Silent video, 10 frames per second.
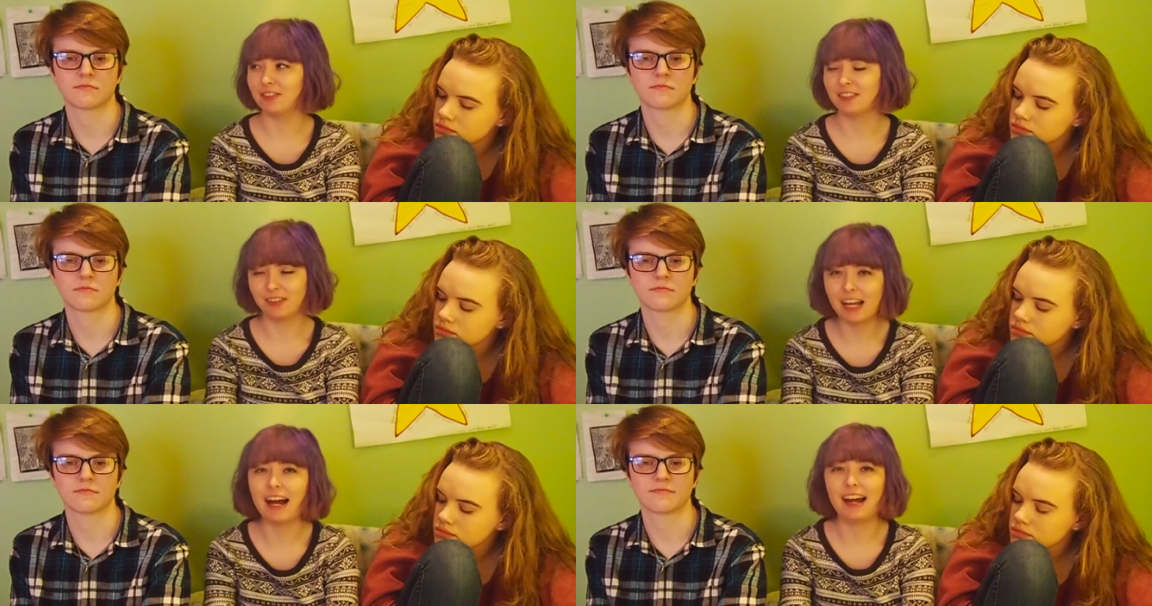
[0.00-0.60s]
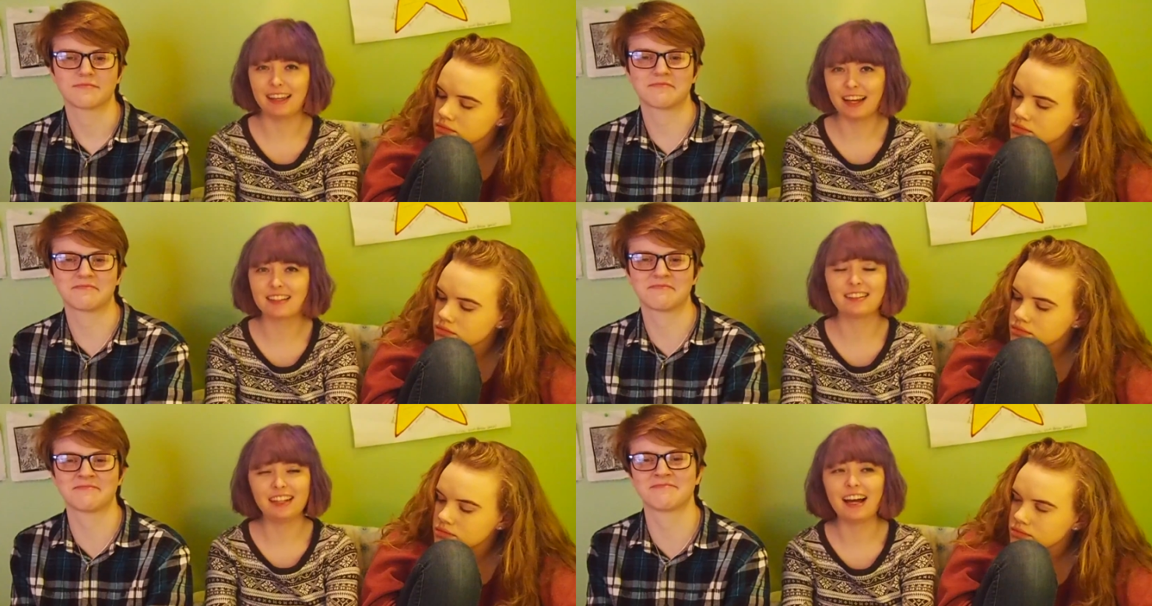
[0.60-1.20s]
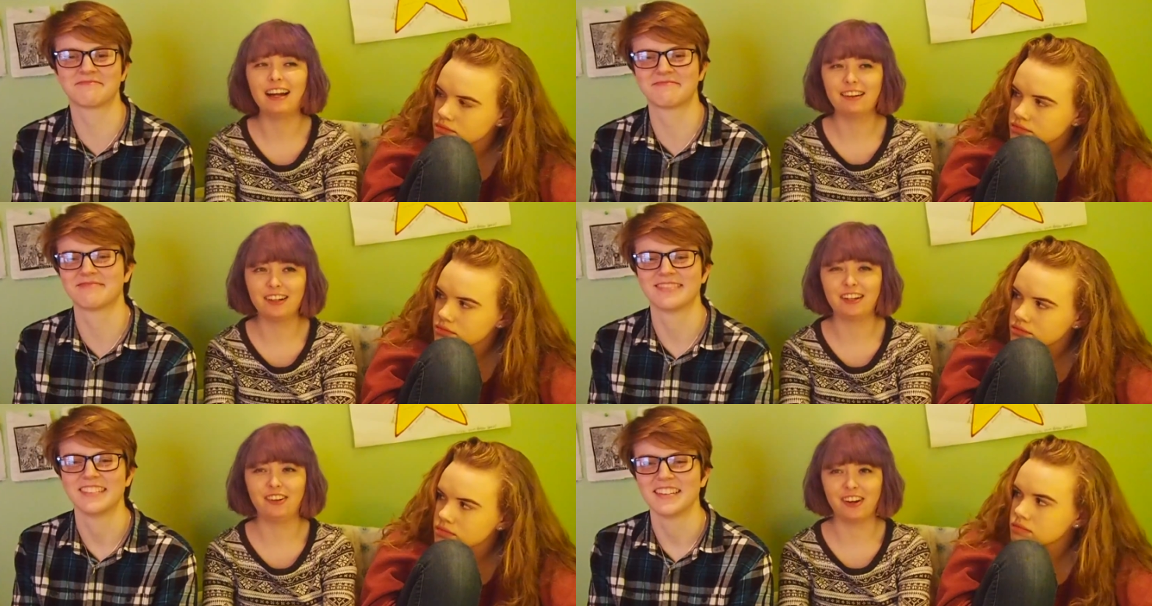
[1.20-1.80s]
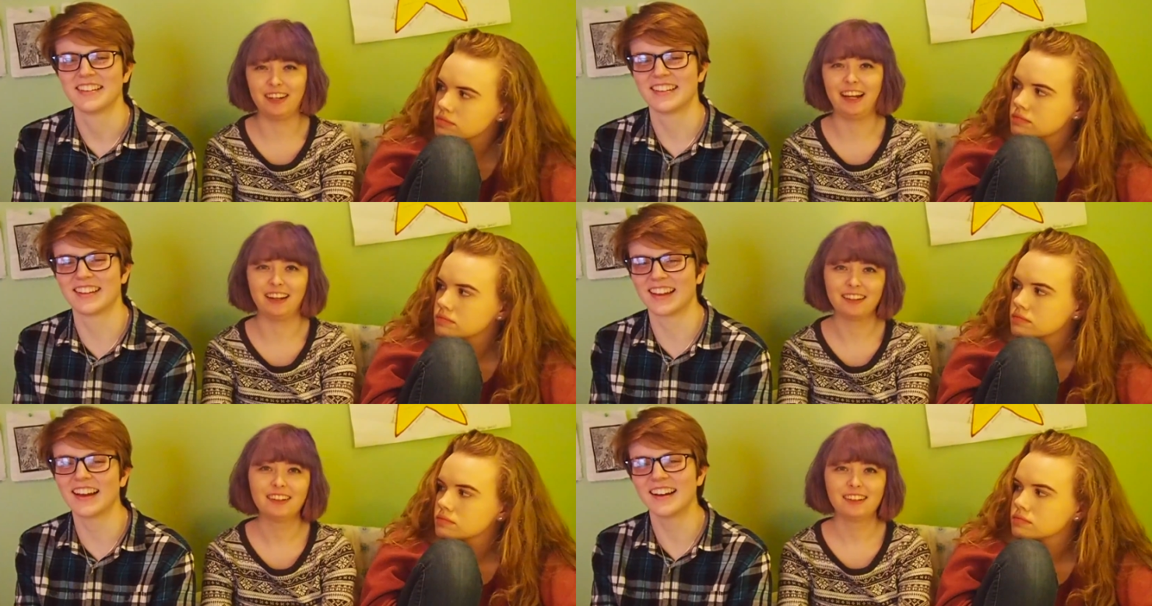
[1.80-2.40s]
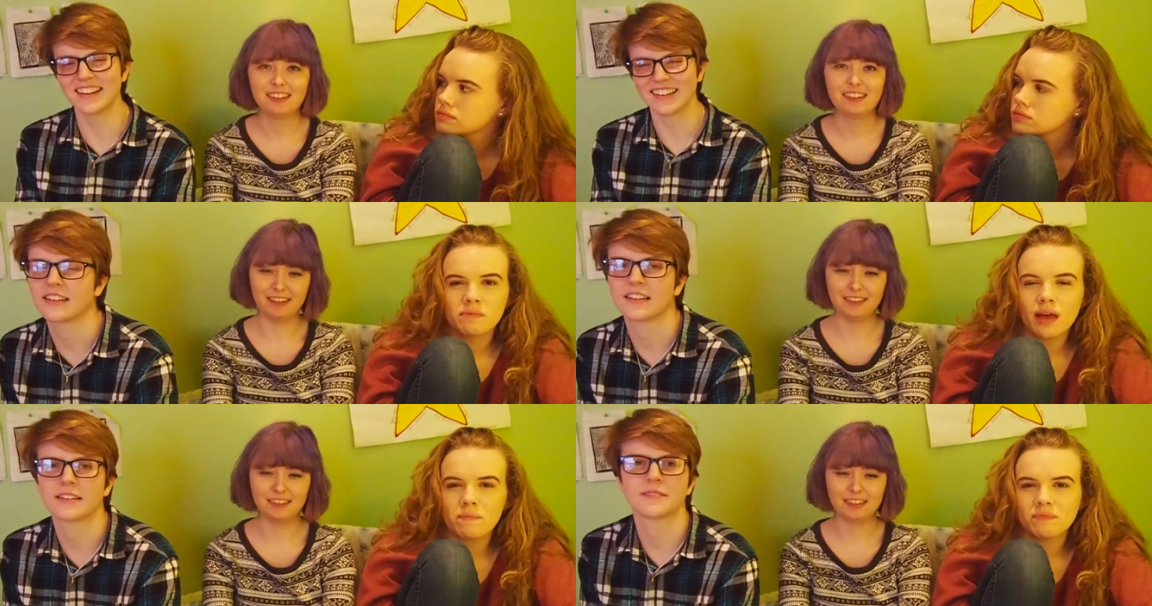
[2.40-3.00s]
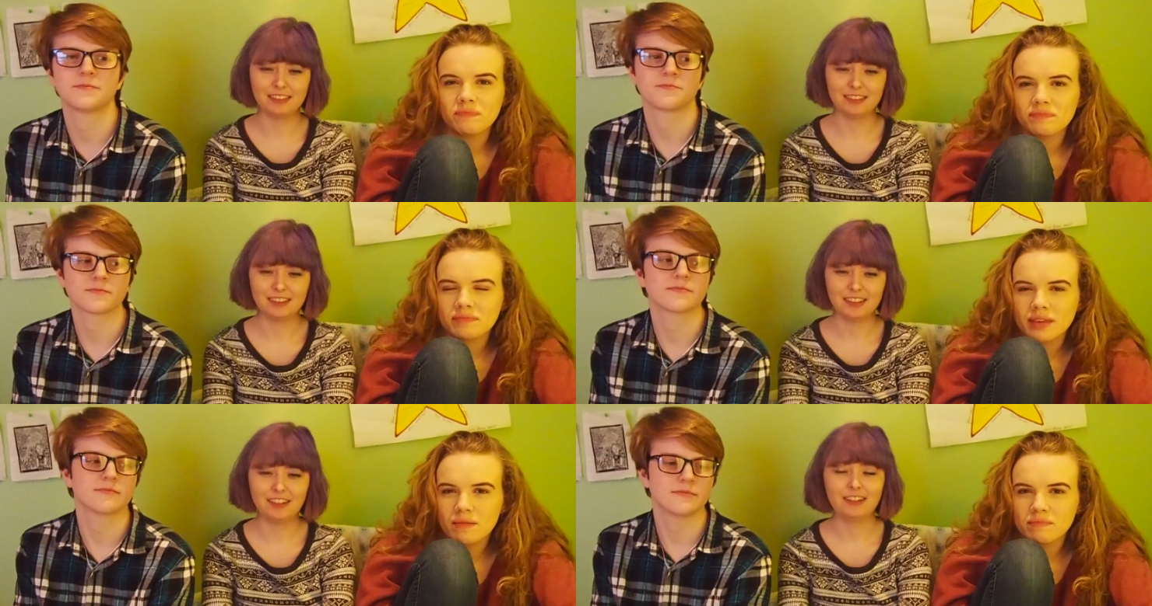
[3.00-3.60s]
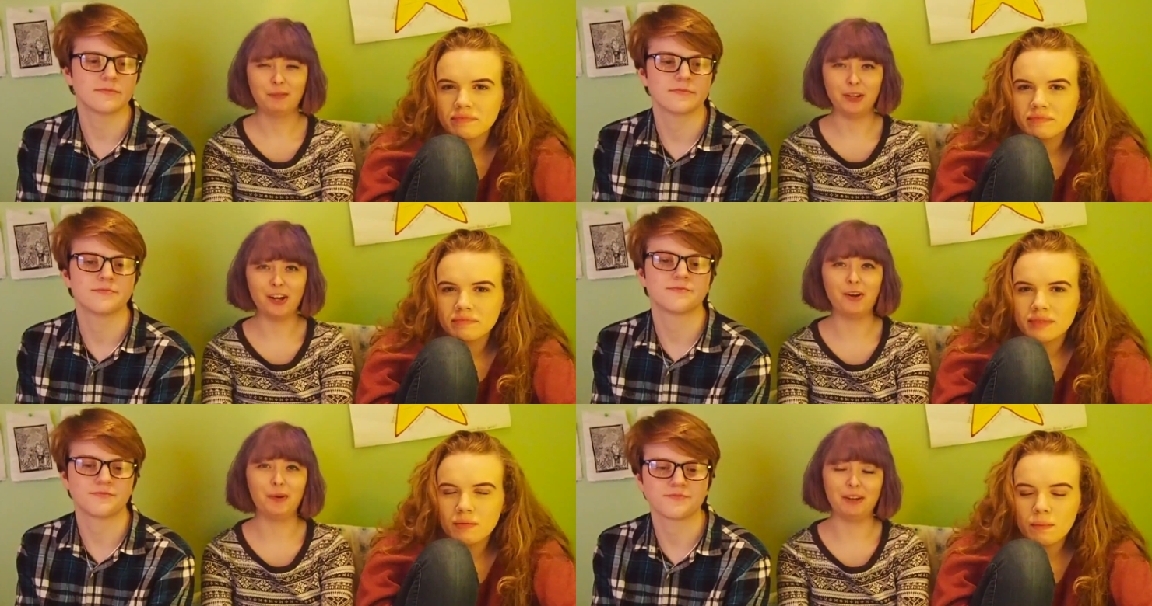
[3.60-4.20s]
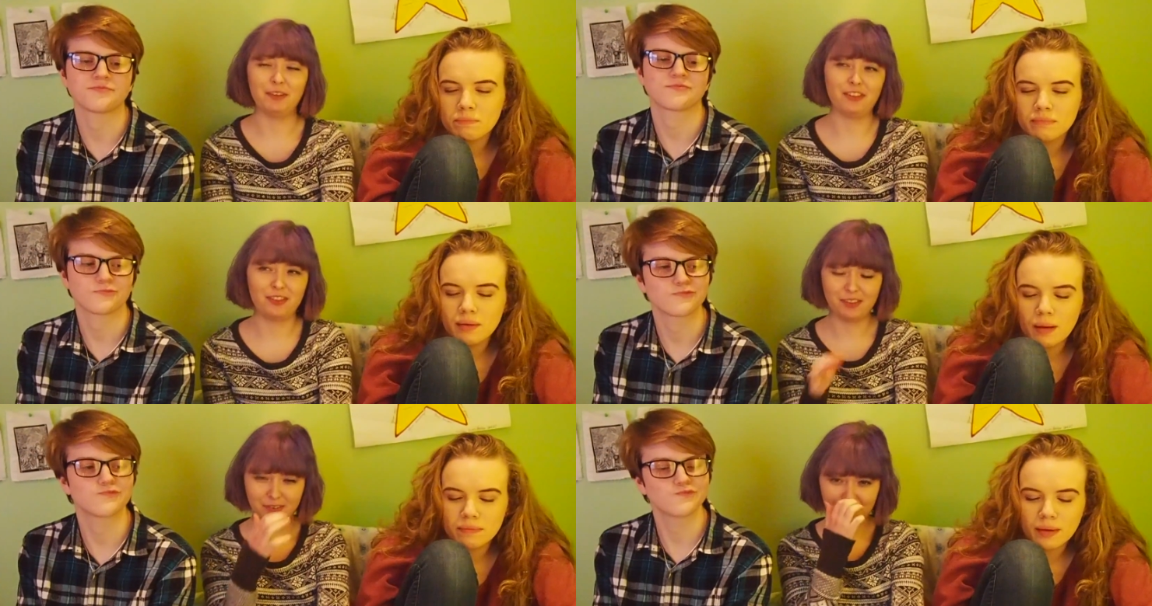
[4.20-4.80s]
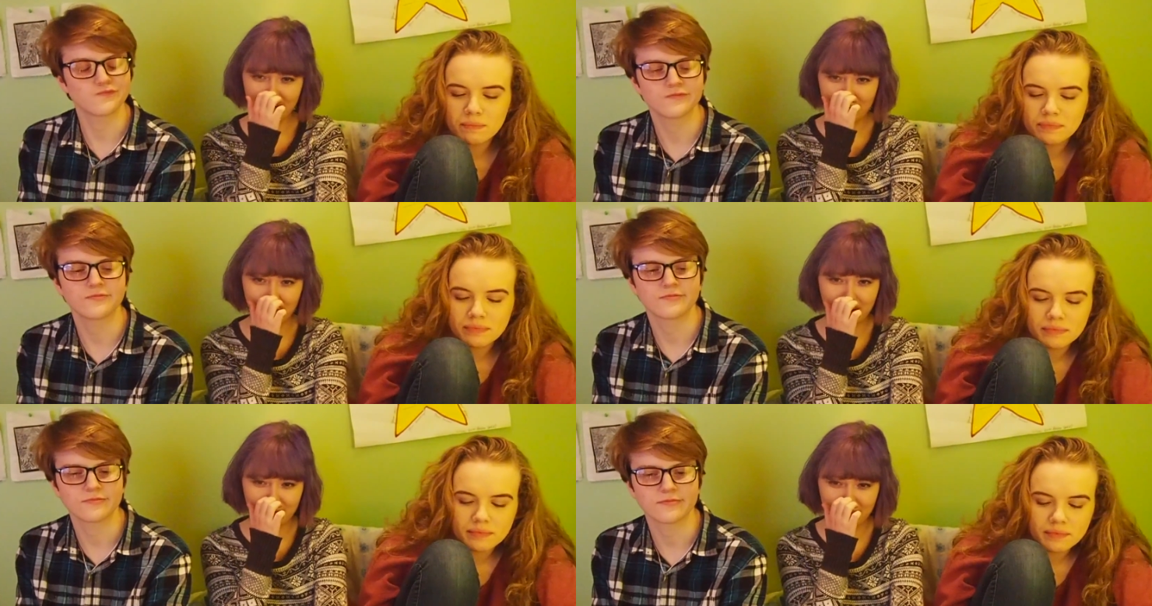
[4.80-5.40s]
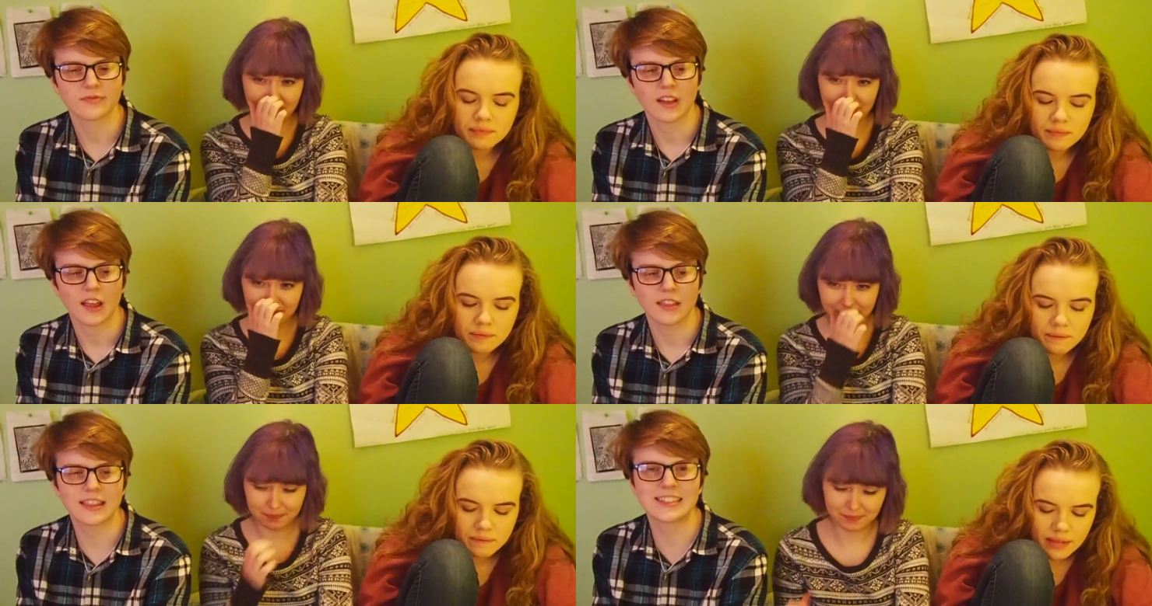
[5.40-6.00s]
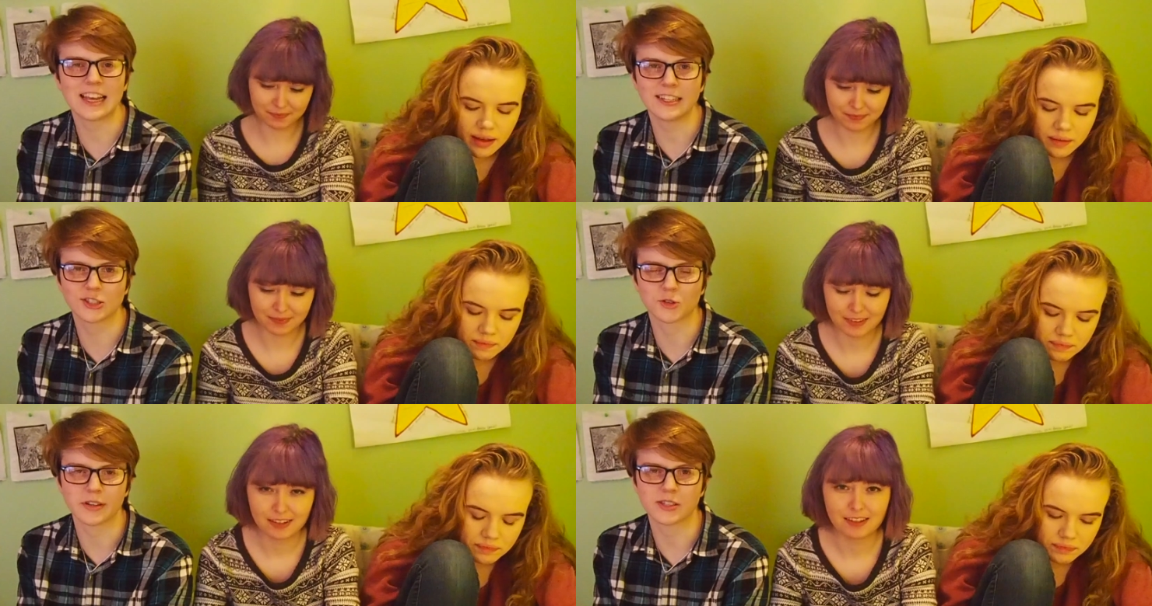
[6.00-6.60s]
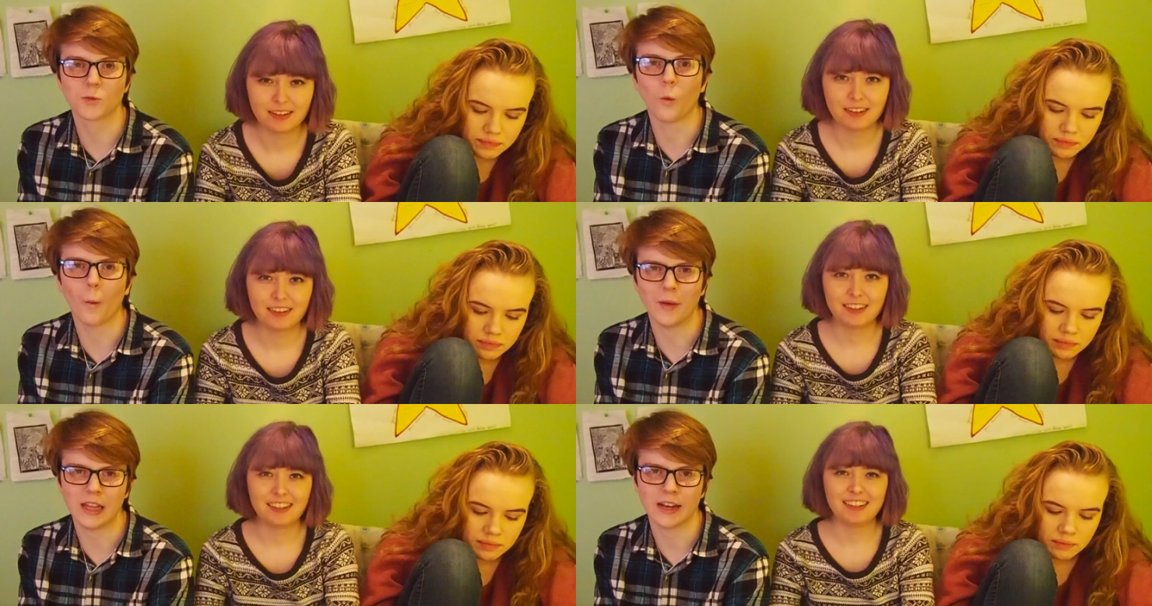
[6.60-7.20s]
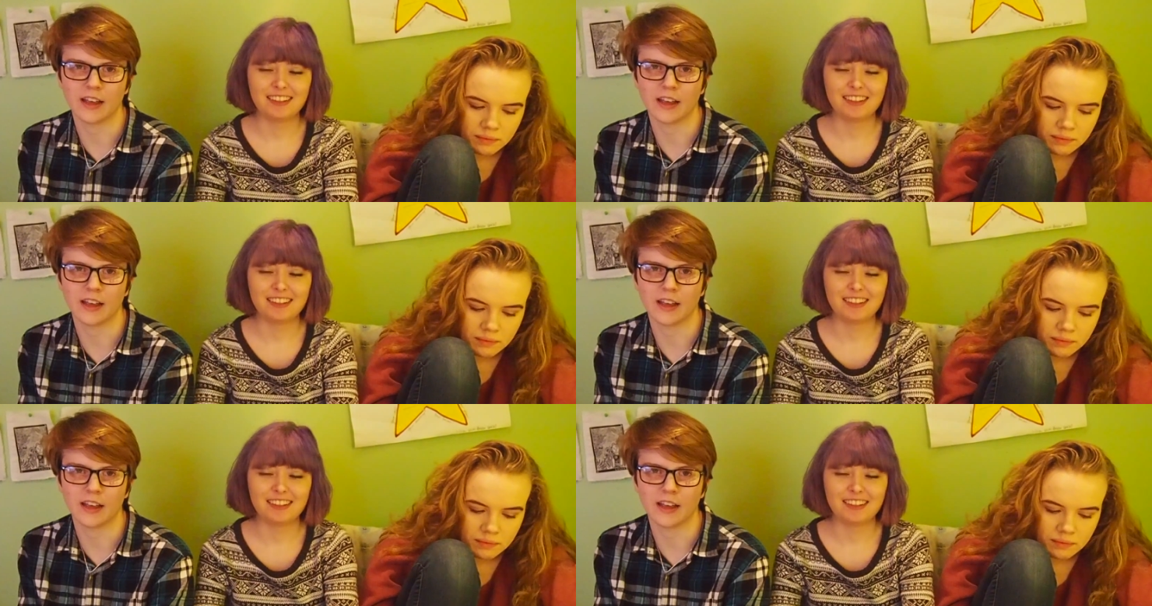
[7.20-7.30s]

Speaker 1: So yeah, I guess yeah, Ariana Grande. Yep. Yep. We all you went with. Yep, yep. We all went with her.
Speaker 2: The dangerous woman.